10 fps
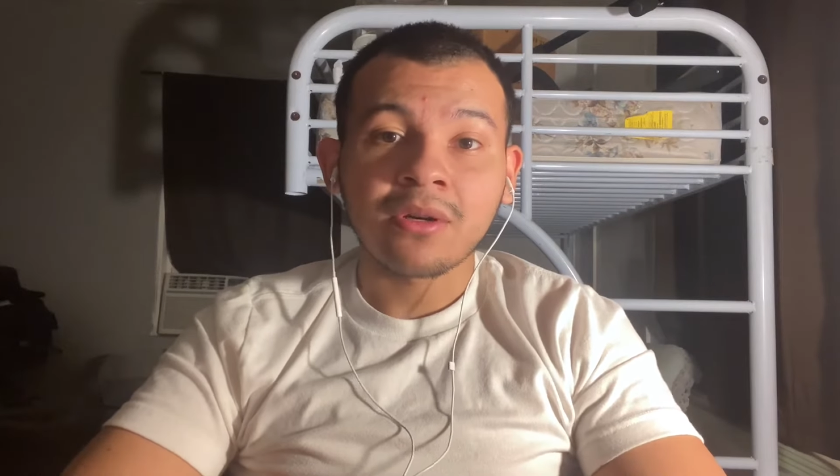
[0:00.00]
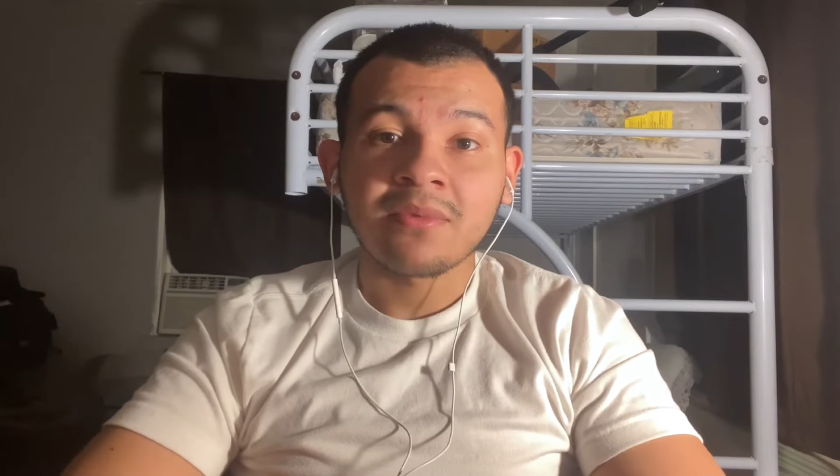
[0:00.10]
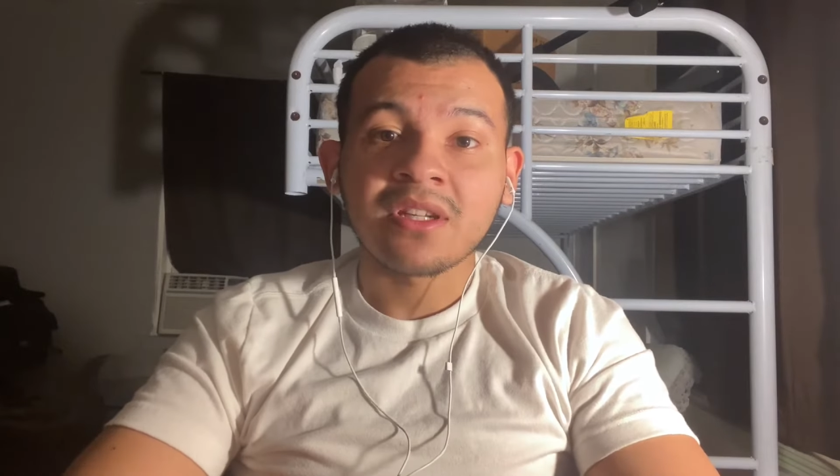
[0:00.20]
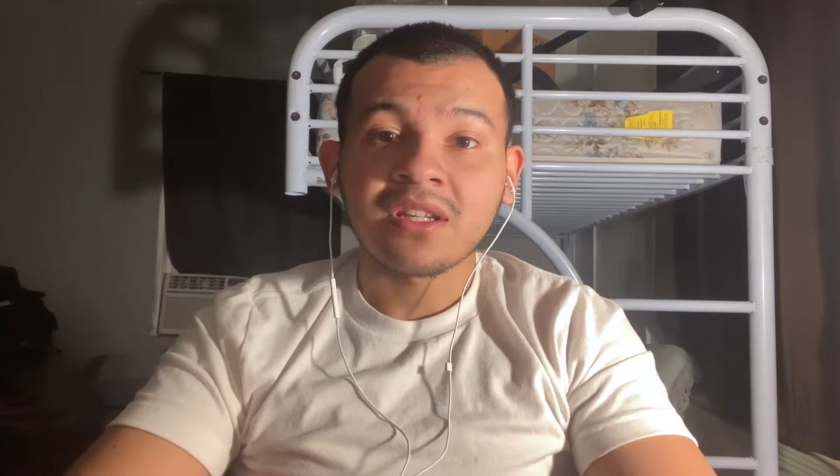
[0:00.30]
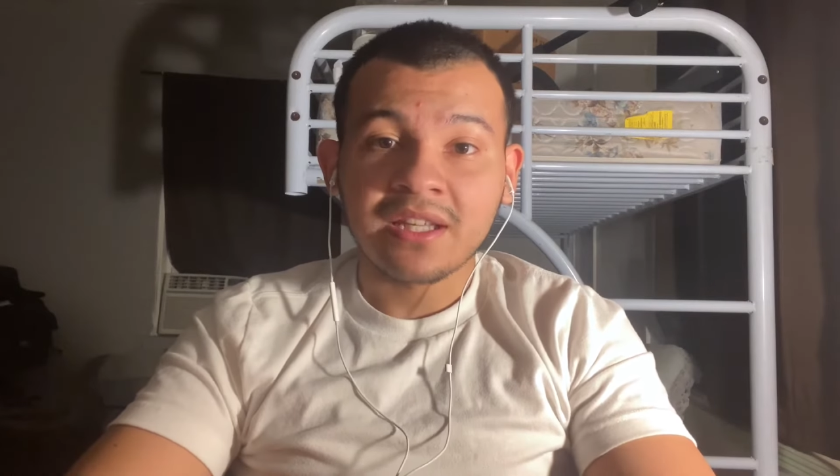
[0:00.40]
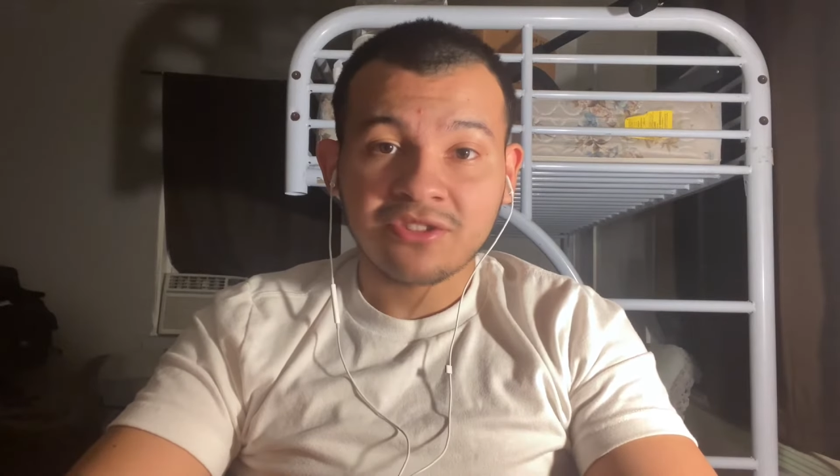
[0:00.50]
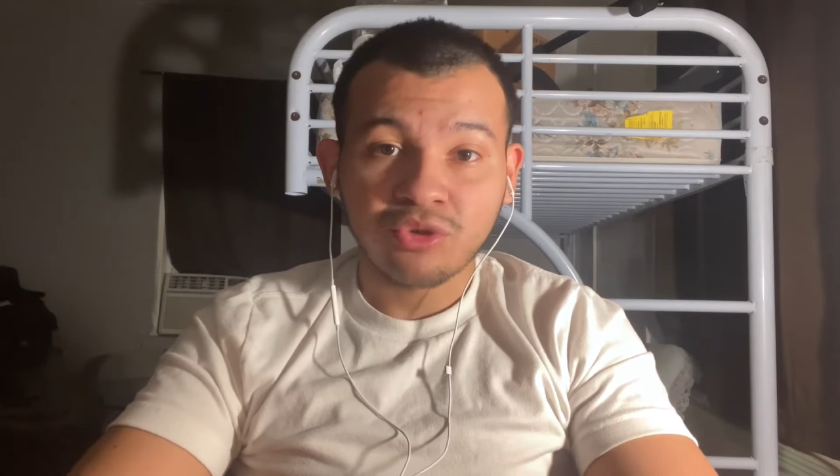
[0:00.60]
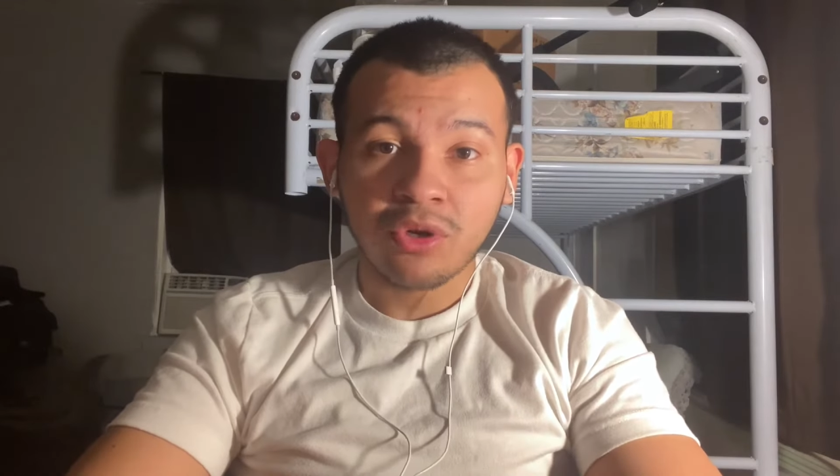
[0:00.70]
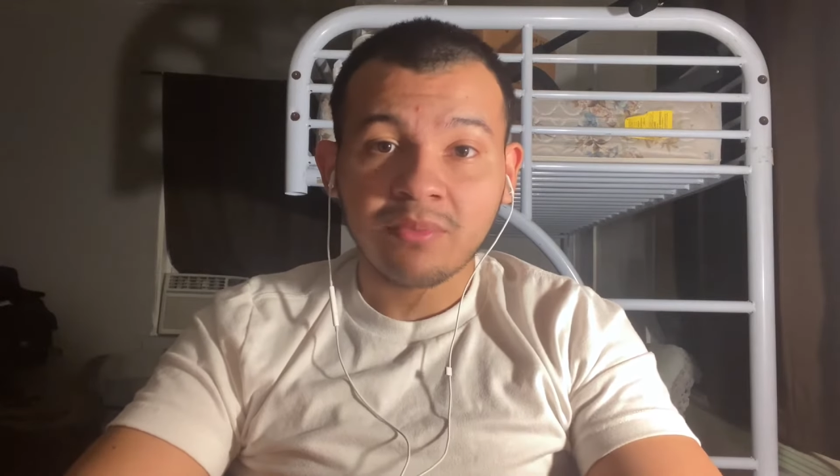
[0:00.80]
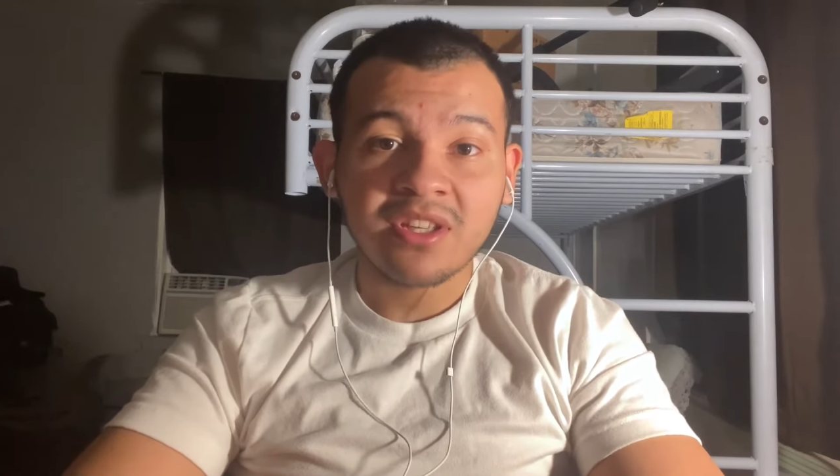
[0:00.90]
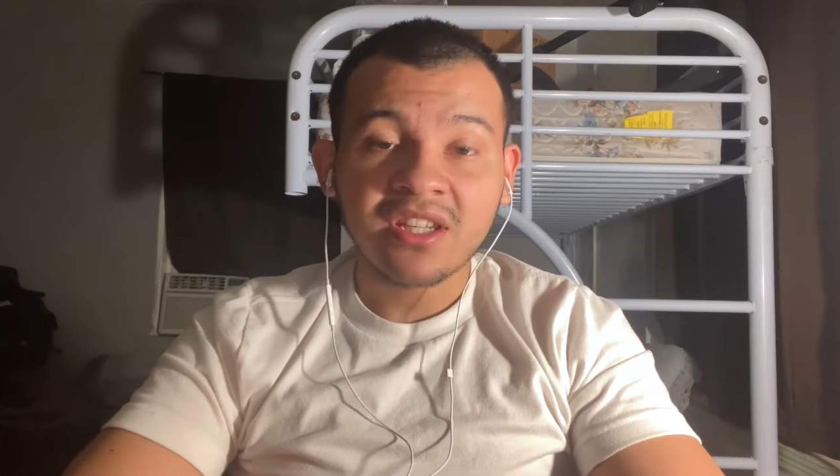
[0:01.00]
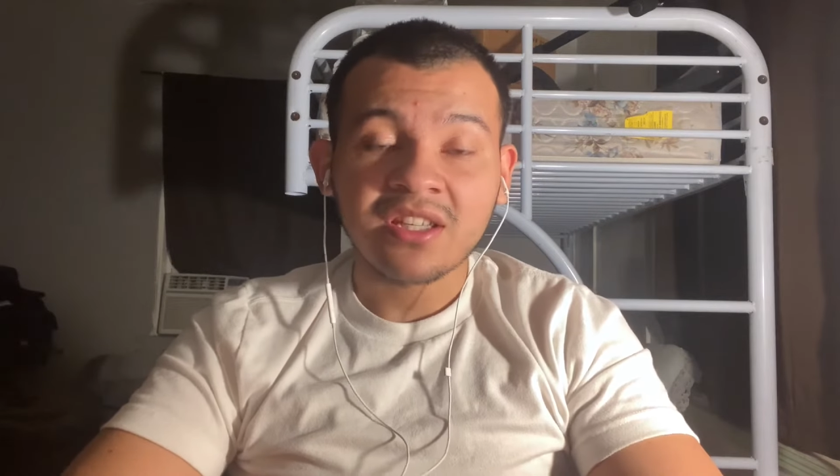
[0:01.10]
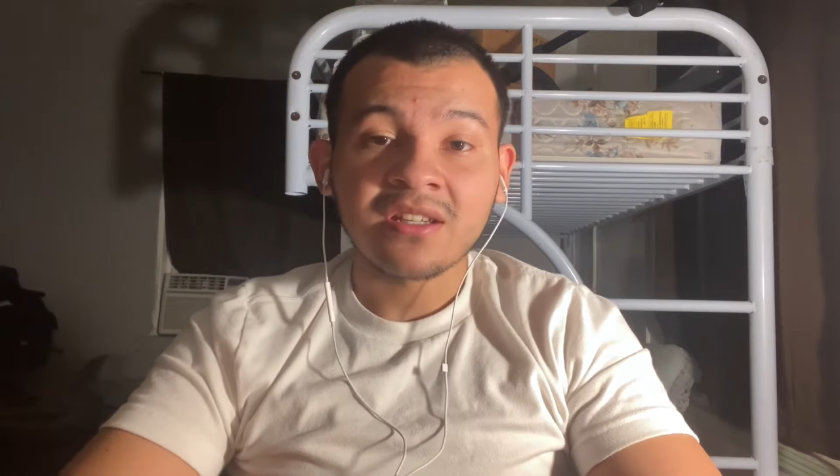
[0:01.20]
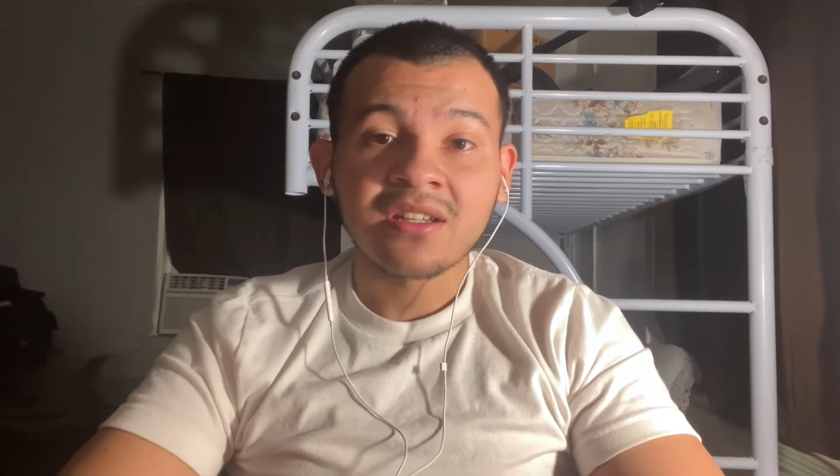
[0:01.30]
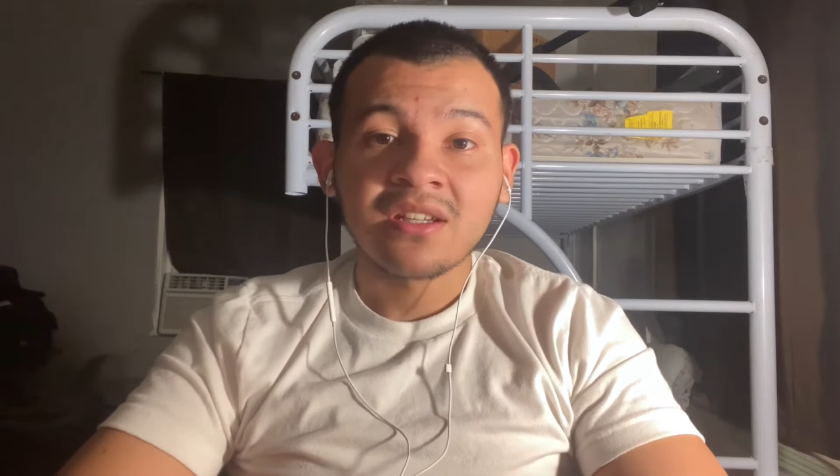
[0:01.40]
I mean, that's your opinion.